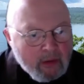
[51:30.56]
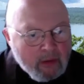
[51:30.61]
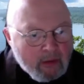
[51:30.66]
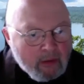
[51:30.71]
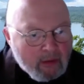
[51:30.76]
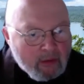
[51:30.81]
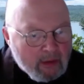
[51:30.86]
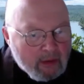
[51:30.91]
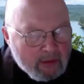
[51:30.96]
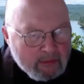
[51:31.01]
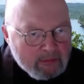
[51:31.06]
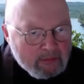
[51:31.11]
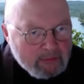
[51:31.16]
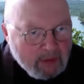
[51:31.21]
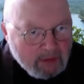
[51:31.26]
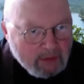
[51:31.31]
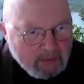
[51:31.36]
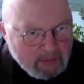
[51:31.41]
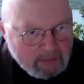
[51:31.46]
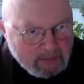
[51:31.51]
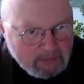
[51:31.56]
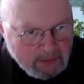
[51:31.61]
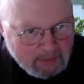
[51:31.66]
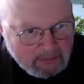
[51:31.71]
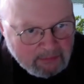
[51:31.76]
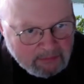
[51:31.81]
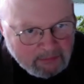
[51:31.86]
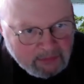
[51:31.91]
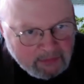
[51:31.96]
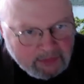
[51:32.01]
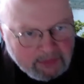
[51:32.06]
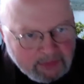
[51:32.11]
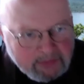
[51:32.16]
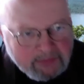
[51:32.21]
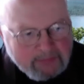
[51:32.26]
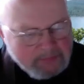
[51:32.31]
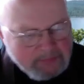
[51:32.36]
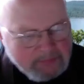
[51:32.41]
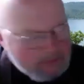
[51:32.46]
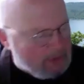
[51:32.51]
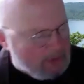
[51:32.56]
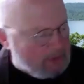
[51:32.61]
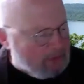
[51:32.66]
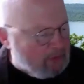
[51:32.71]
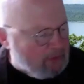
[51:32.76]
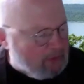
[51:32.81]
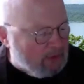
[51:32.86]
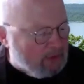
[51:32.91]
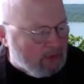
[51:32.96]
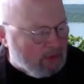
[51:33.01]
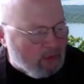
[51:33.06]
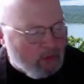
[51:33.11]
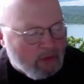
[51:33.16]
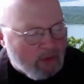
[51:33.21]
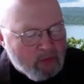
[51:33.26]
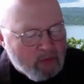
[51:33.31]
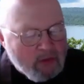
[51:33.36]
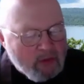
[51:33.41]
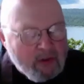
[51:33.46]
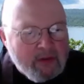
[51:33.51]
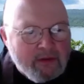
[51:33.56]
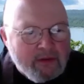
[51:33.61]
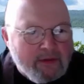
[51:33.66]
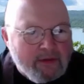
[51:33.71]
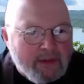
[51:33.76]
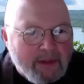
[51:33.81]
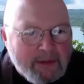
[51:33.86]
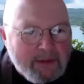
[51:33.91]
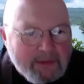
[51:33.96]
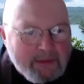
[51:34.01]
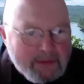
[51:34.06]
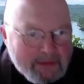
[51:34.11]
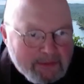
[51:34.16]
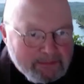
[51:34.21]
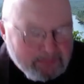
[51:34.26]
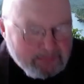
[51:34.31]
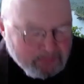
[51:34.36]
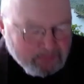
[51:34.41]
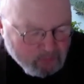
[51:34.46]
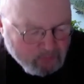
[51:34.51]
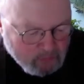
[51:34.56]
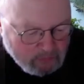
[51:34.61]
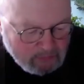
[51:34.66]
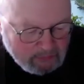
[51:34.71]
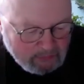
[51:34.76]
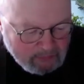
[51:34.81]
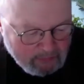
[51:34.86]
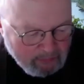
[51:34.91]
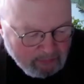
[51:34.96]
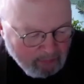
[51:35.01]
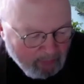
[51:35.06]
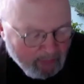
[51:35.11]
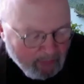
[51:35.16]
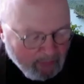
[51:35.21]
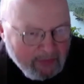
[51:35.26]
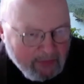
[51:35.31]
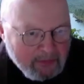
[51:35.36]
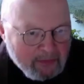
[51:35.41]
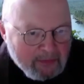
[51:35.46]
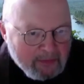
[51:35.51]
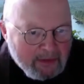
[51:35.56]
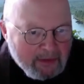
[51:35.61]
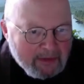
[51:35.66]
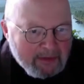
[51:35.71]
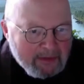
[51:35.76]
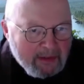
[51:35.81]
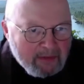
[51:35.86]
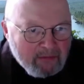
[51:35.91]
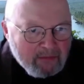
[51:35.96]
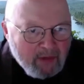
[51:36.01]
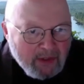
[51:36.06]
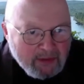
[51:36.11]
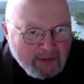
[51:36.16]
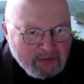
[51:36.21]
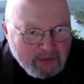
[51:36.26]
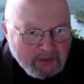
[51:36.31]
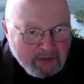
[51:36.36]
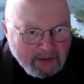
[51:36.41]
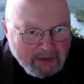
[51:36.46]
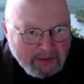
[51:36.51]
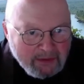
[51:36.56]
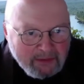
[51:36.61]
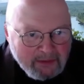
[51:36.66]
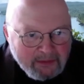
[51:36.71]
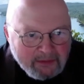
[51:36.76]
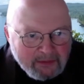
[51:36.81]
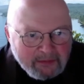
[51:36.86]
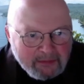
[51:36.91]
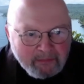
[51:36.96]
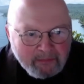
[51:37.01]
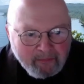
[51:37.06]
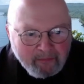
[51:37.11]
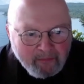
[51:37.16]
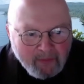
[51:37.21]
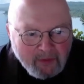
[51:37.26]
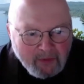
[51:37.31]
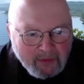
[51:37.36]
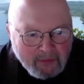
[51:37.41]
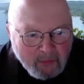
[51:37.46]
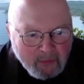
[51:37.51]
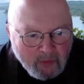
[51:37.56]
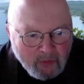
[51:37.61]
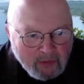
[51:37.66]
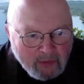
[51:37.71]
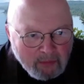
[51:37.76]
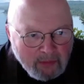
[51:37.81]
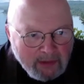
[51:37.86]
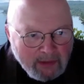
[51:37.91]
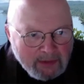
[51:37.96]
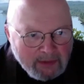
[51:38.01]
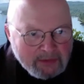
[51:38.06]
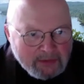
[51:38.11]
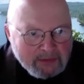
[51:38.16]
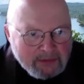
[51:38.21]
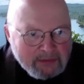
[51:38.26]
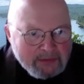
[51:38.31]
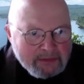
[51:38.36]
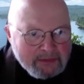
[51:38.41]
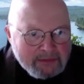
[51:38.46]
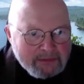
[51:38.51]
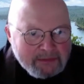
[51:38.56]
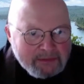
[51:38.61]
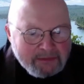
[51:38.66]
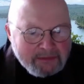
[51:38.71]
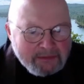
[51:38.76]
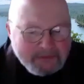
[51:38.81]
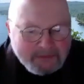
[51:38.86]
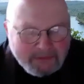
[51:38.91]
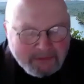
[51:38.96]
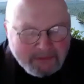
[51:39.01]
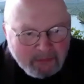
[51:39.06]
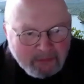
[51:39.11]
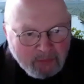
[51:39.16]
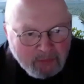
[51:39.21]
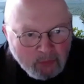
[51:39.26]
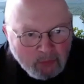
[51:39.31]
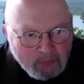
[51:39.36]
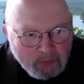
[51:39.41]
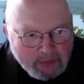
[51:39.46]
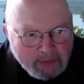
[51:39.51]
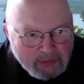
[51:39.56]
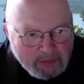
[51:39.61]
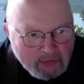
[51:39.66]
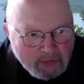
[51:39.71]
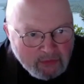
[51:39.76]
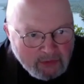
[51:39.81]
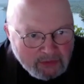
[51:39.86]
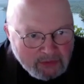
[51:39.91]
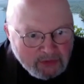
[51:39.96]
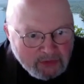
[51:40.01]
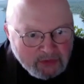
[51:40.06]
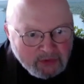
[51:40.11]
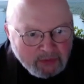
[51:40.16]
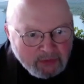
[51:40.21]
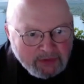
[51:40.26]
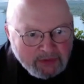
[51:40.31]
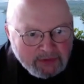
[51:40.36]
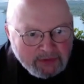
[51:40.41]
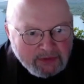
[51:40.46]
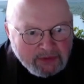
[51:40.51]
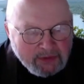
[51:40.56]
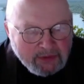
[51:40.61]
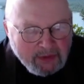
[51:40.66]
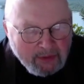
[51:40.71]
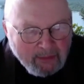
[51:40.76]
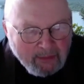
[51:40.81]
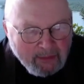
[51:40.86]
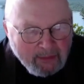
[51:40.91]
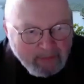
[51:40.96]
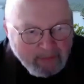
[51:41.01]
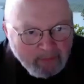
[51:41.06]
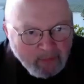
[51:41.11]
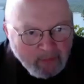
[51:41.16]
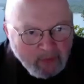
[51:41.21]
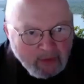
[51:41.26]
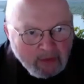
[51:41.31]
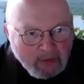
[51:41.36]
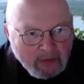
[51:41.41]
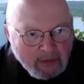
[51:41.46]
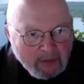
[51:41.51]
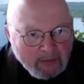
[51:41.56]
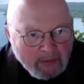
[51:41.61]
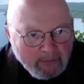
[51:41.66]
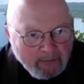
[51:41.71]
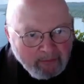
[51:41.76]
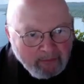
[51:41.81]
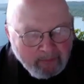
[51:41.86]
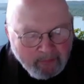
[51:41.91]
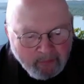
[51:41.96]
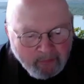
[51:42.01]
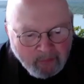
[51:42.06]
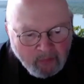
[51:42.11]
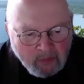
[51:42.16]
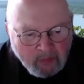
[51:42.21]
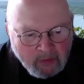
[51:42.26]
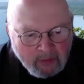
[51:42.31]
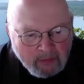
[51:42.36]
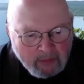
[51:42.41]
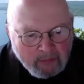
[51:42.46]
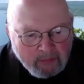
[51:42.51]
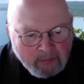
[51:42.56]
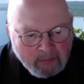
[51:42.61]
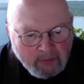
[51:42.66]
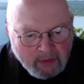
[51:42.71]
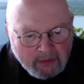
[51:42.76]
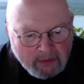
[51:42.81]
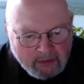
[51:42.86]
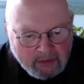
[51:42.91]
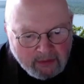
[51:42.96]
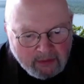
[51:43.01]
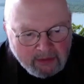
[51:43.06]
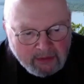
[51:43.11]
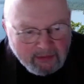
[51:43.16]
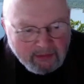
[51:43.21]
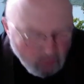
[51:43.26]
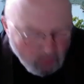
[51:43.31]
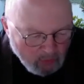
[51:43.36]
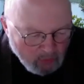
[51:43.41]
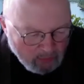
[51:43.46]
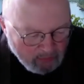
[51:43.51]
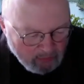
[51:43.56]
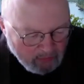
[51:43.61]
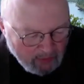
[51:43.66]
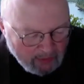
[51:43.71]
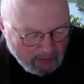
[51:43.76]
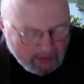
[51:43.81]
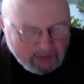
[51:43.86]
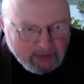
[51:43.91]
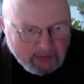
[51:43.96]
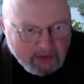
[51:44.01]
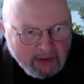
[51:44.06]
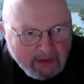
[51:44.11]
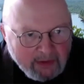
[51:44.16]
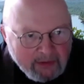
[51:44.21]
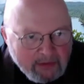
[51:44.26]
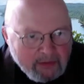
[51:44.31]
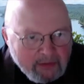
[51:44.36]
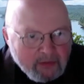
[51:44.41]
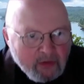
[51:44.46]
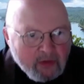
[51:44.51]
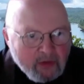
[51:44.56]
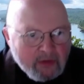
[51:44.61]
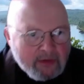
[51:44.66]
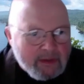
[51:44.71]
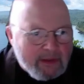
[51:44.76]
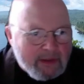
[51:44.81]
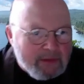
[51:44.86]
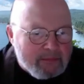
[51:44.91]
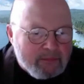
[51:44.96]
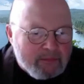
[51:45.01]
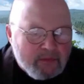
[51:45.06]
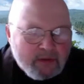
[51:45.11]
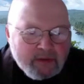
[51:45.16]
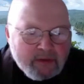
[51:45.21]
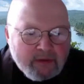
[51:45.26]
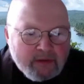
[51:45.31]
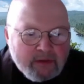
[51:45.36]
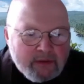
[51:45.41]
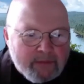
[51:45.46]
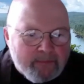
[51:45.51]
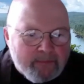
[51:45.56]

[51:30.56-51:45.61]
I don't think you're going wrong in that. I got vaccinated and I wear a mask under appropriate situations. But even though I'm vaccinated and all of that, and